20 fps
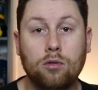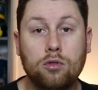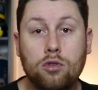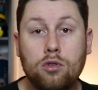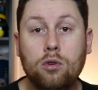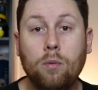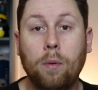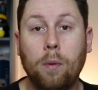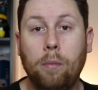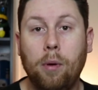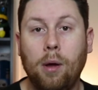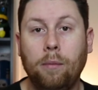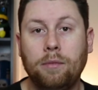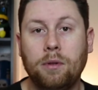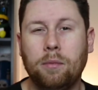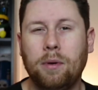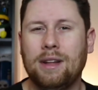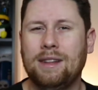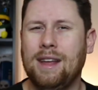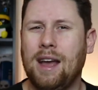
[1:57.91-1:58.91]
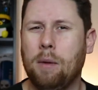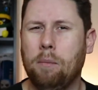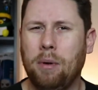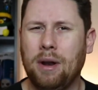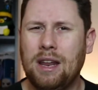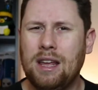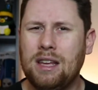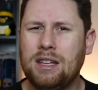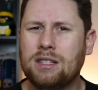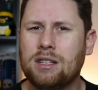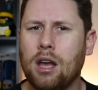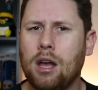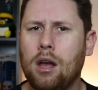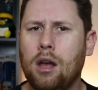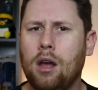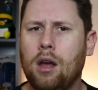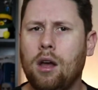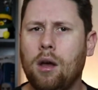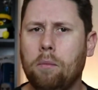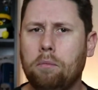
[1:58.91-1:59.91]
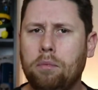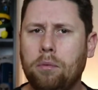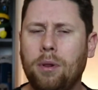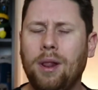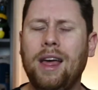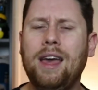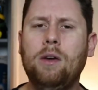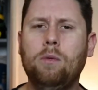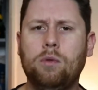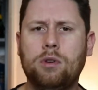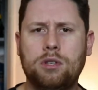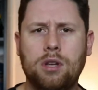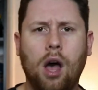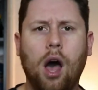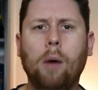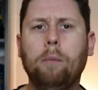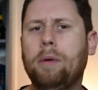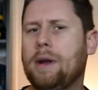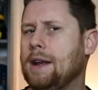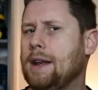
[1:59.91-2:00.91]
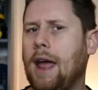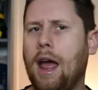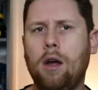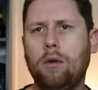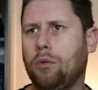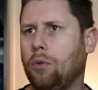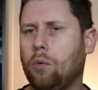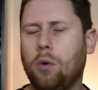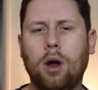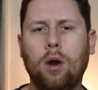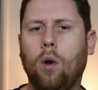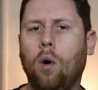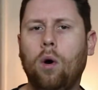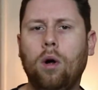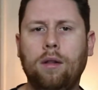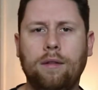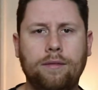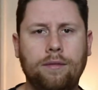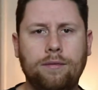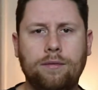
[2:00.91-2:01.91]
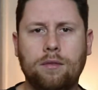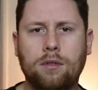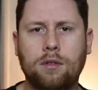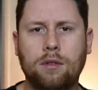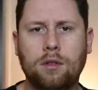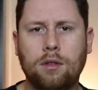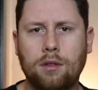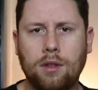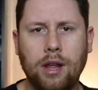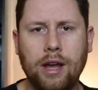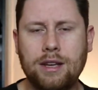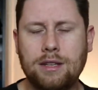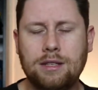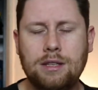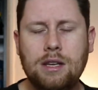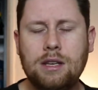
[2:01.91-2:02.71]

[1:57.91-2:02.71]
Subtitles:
Super pumped about that, but his play was up and down throughout all of last